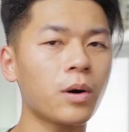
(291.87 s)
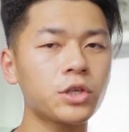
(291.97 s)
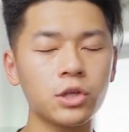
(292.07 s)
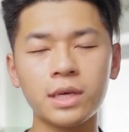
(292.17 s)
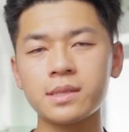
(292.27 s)

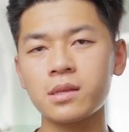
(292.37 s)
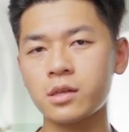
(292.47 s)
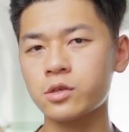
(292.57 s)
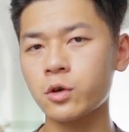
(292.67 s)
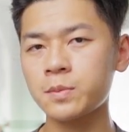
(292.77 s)
bunch of links in the
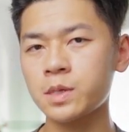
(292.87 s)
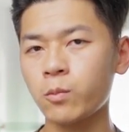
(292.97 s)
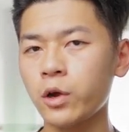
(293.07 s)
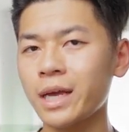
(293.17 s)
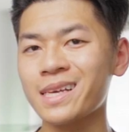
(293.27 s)

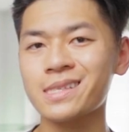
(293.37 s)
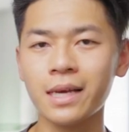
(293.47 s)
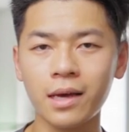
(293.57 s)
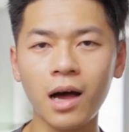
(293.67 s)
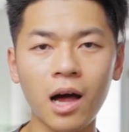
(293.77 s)
description where you guys
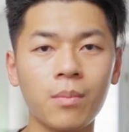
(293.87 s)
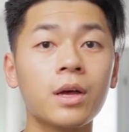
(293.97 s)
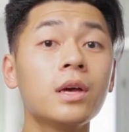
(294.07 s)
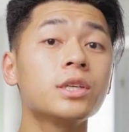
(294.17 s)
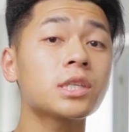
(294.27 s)
can
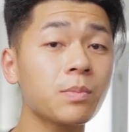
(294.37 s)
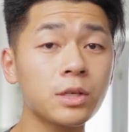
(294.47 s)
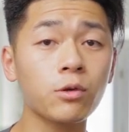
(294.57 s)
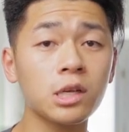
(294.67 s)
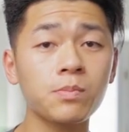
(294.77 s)
cop. Just to
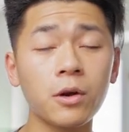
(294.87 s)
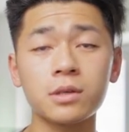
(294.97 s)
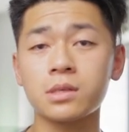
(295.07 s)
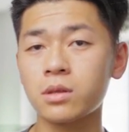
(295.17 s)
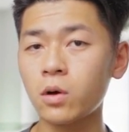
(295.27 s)
be
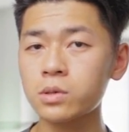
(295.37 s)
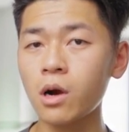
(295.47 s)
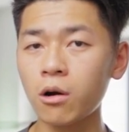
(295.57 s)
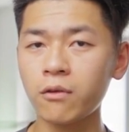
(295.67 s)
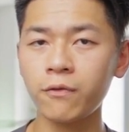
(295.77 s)
transparent, those
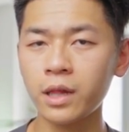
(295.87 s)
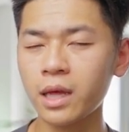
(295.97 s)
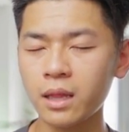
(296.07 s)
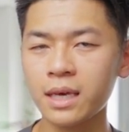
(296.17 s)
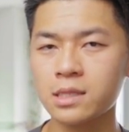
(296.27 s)
are
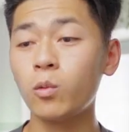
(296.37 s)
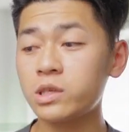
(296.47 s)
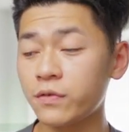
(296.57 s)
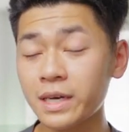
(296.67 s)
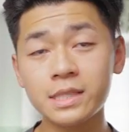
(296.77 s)
affiliate links,
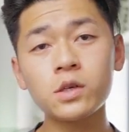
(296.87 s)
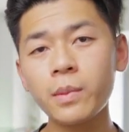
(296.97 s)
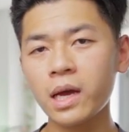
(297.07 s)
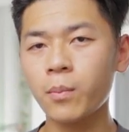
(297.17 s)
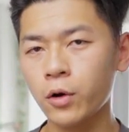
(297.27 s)
which if you guys do
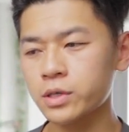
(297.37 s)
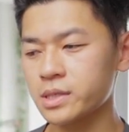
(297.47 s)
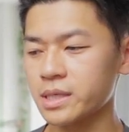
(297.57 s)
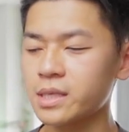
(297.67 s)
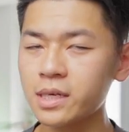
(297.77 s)
make a
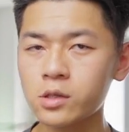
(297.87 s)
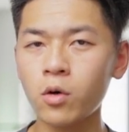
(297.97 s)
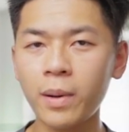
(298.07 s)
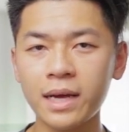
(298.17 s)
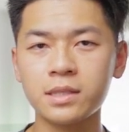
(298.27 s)
purchase, it does
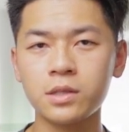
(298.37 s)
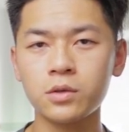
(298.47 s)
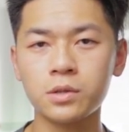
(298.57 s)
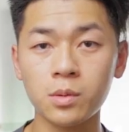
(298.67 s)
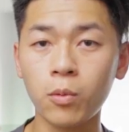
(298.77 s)
go back
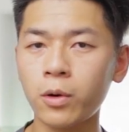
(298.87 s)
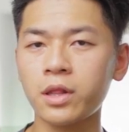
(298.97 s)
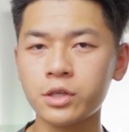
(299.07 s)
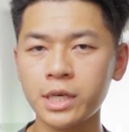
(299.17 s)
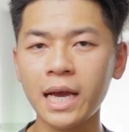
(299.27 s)
to
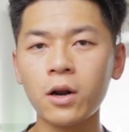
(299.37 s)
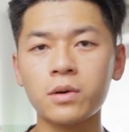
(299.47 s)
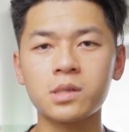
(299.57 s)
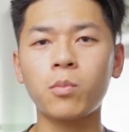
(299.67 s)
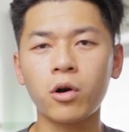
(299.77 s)
supporting the
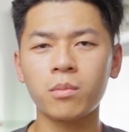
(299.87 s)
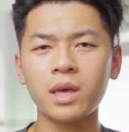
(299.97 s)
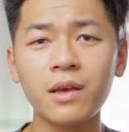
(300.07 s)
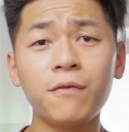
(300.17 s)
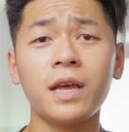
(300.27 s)
channel and supporting
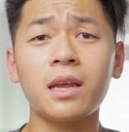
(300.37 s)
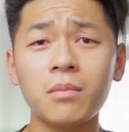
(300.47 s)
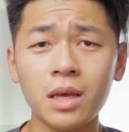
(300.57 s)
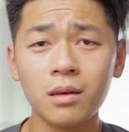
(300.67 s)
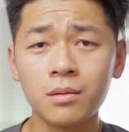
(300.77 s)
me,
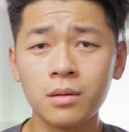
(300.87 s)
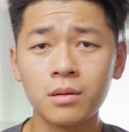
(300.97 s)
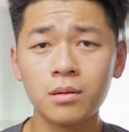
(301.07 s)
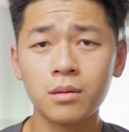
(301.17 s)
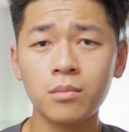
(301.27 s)
feeding me.
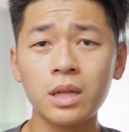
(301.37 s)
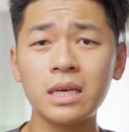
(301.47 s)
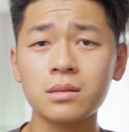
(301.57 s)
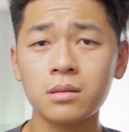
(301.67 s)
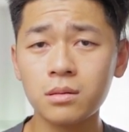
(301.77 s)

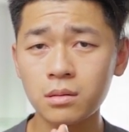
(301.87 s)
Please.